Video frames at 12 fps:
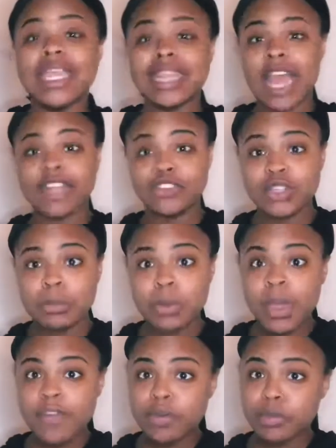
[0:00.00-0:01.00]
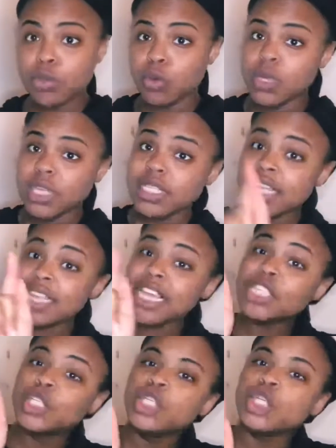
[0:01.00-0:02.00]
that dream away from you, saying
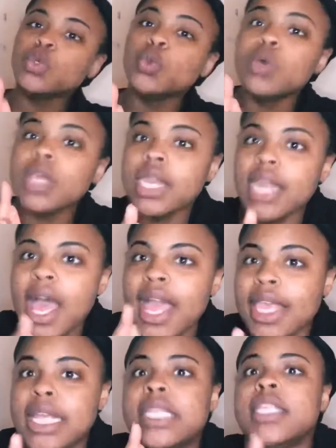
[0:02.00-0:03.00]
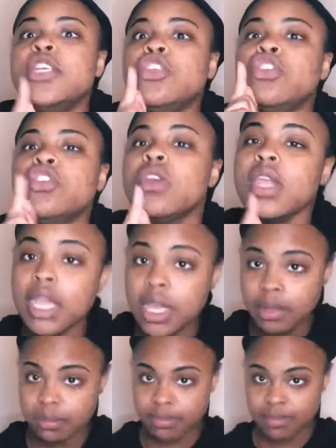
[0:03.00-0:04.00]
that you cannot get this
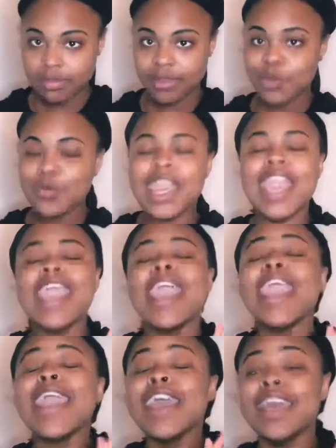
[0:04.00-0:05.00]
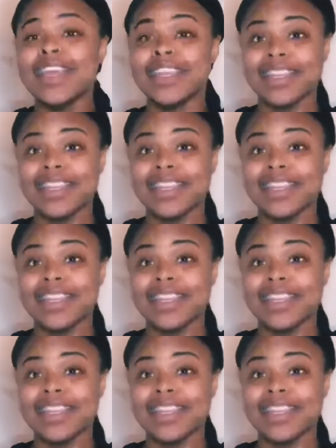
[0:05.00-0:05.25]
dream. You can't.